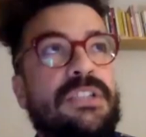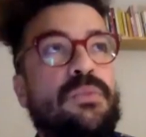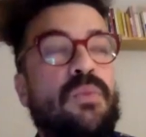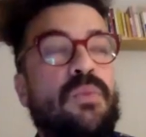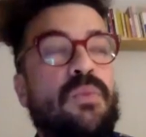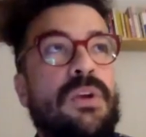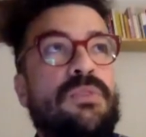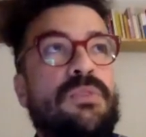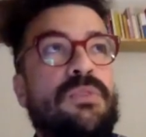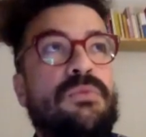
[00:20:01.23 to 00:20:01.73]

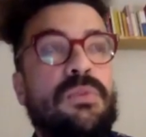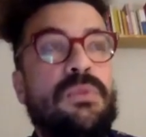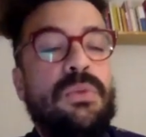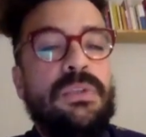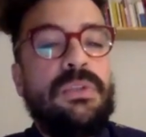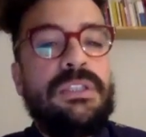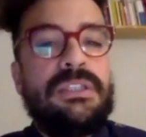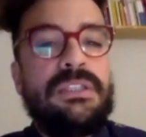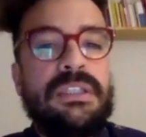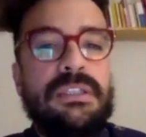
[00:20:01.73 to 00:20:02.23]
one
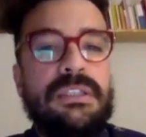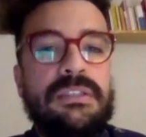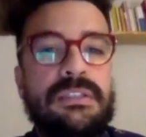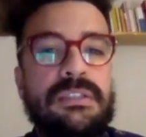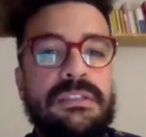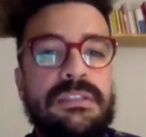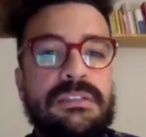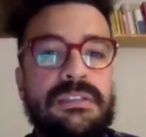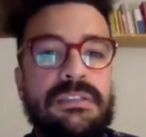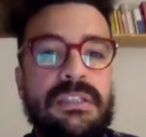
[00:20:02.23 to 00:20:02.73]
rule in the
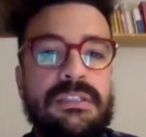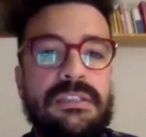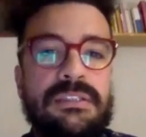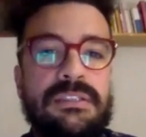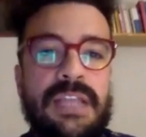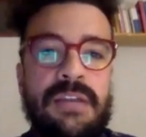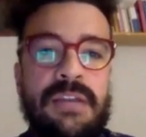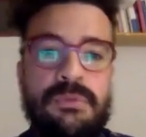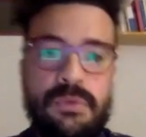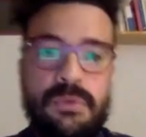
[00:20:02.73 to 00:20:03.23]
these uh,
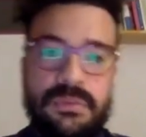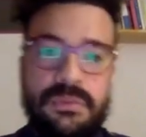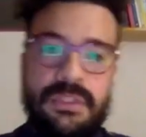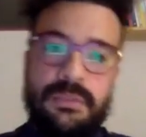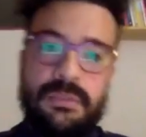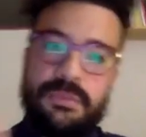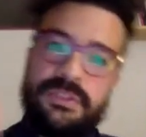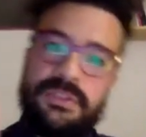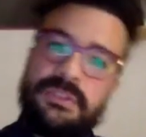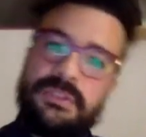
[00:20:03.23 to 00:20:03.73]
10 rules
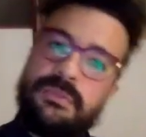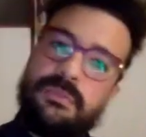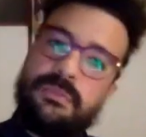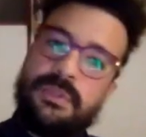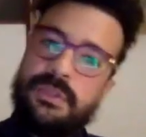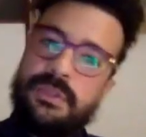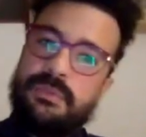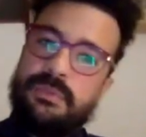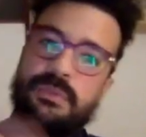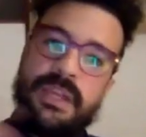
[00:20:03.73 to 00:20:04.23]
that we
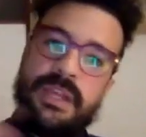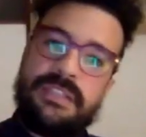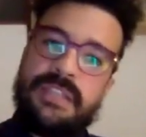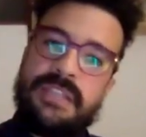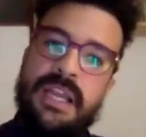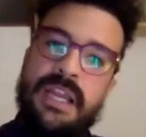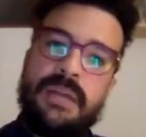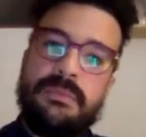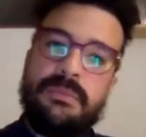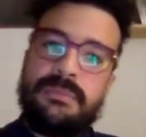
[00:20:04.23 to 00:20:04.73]
we write
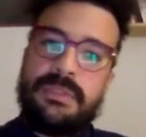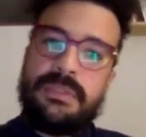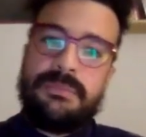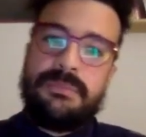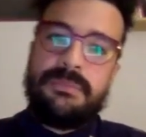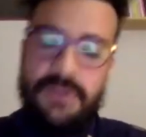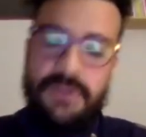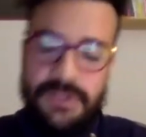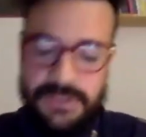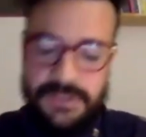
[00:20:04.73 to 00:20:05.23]
down the
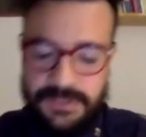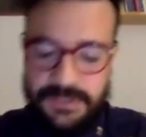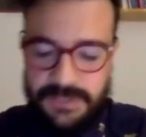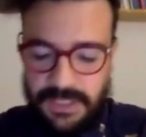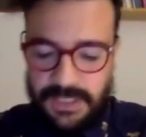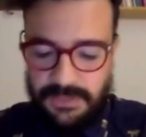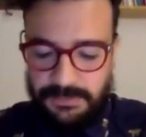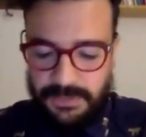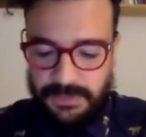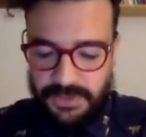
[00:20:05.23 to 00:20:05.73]
first
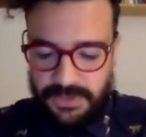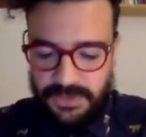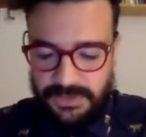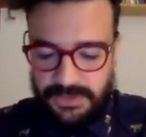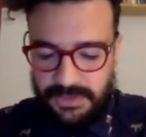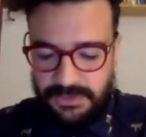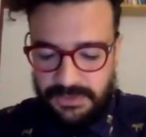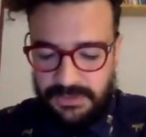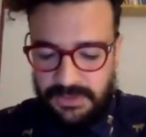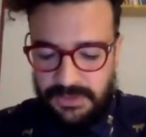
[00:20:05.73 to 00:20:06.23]
day of
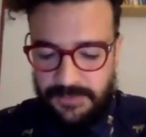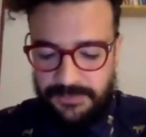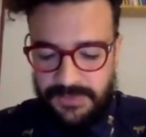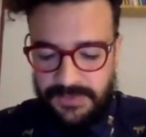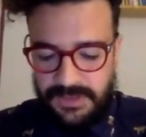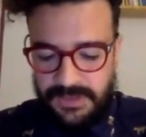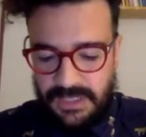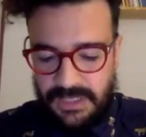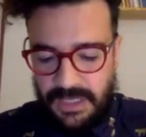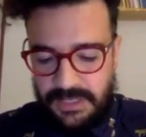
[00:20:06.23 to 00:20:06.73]
production
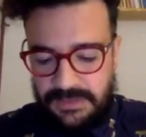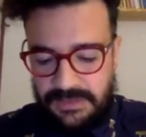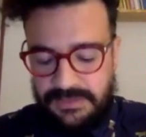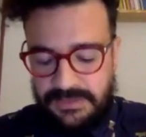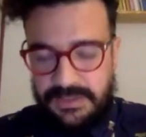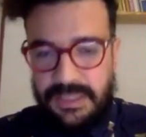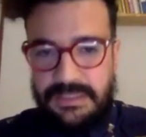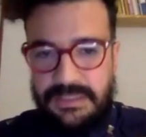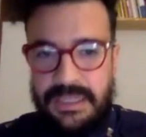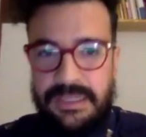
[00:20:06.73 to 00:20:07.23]
that it
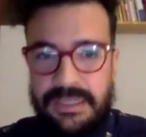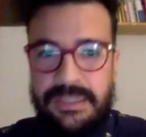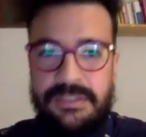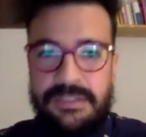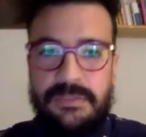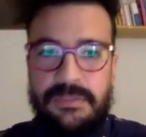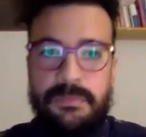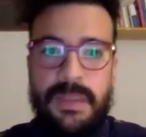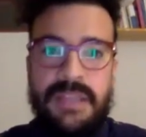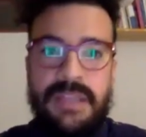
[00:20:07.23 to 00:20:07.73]
says like
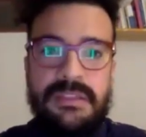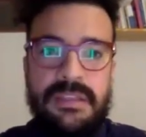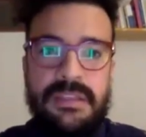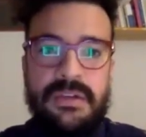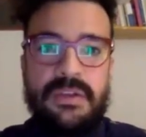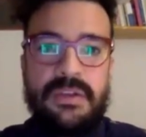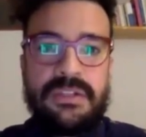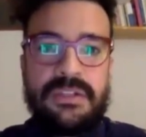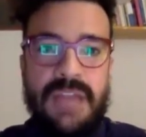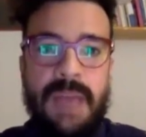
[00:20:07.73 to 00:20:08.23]
it's painting
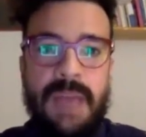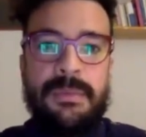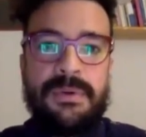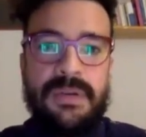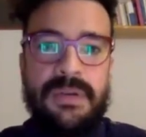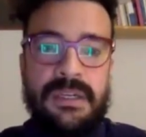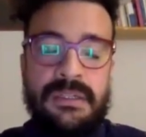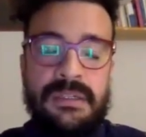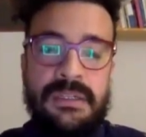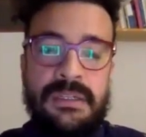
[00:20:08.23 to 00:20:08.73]
on camera
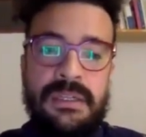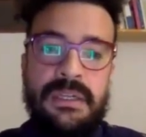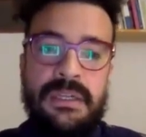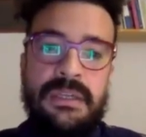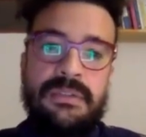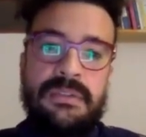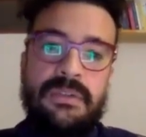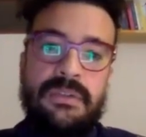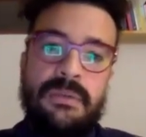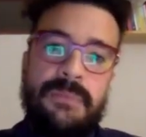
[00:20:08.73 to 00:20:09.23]

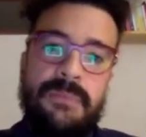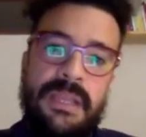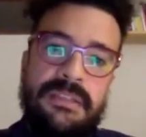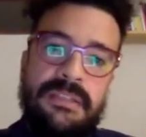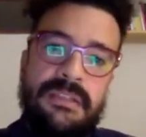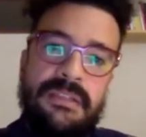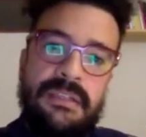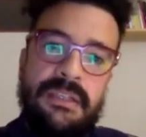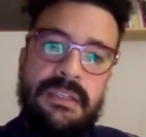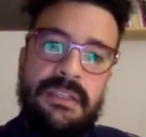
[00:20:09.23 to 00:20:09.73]
so
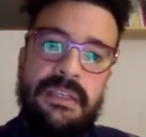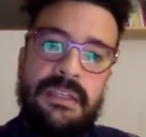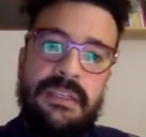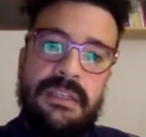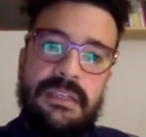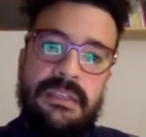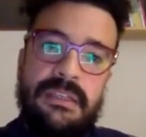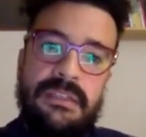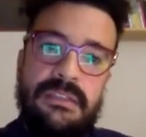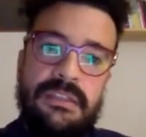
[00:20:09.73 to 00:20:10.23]
basically
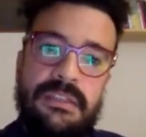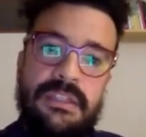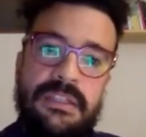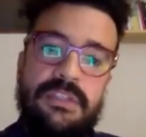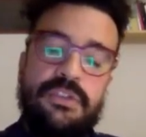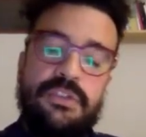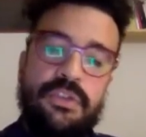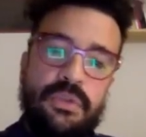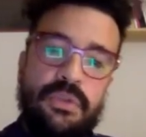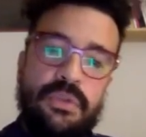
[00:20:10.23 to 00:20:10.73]

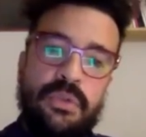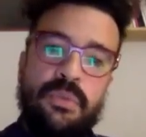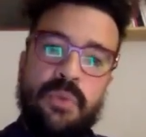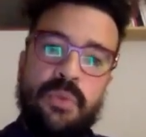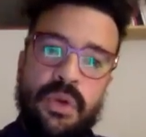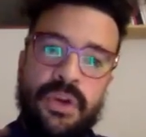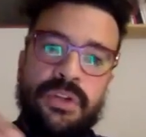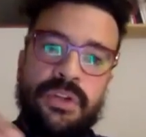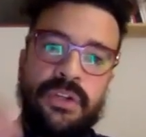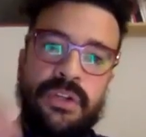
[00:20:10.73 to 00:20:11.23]
it should
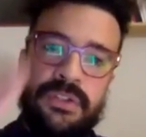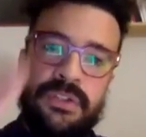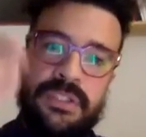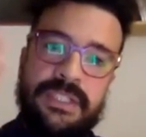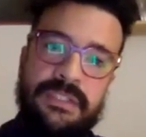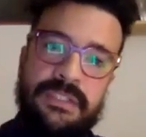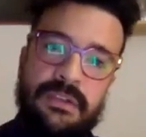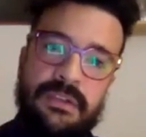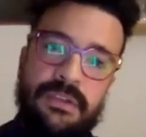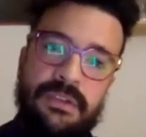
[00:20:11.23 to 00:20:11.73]
work on the
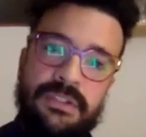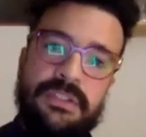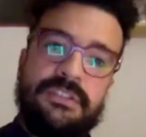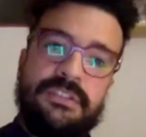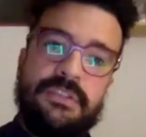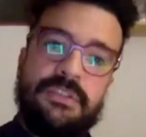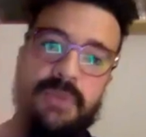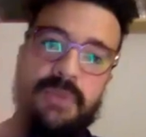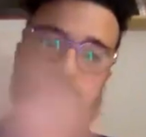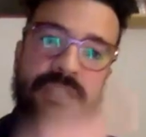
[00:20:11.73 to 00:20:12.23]
on the
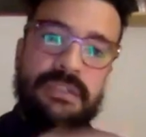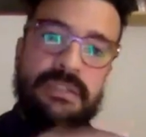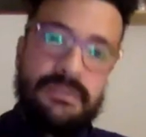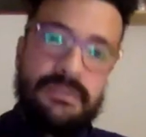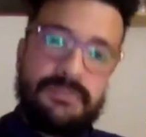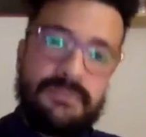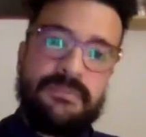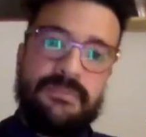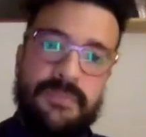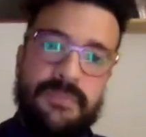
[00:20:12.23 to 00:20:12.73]
screen
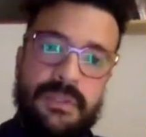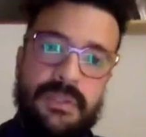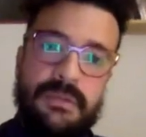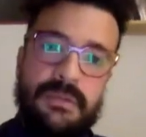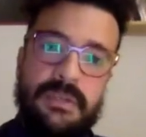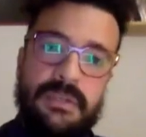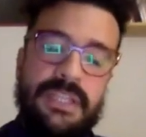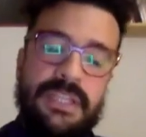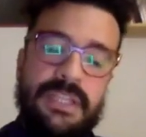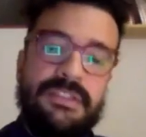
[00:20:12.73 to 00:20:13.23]

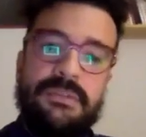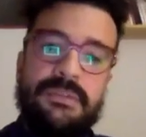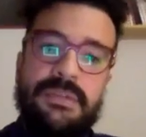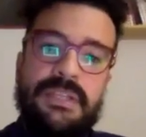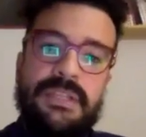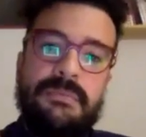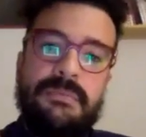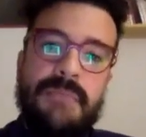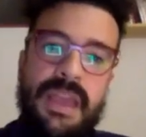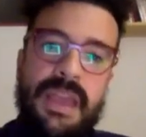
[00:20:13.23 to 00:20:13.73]
it doesn't
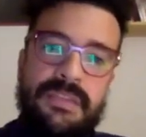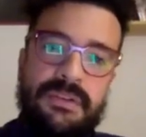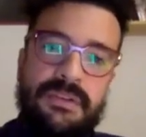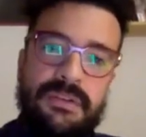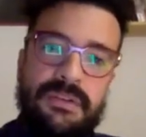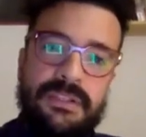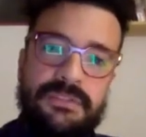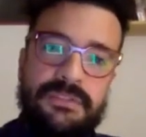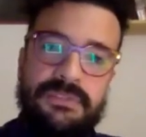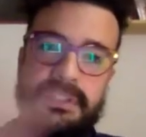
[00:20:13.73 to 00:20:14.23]
really
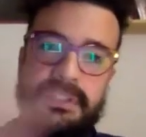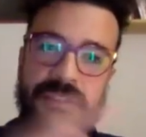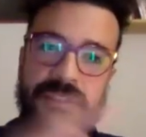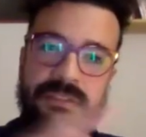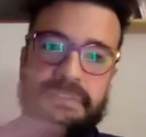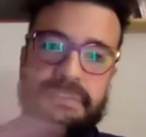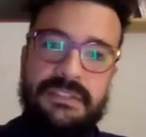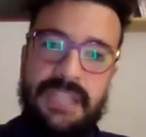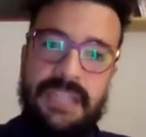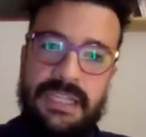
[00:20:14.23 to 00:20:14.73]
matter if
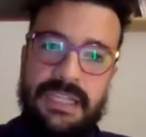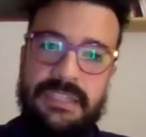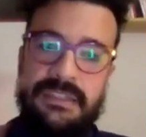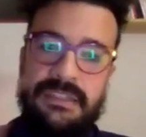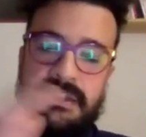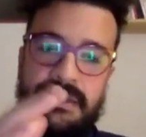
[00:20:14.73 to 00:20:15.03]
it's like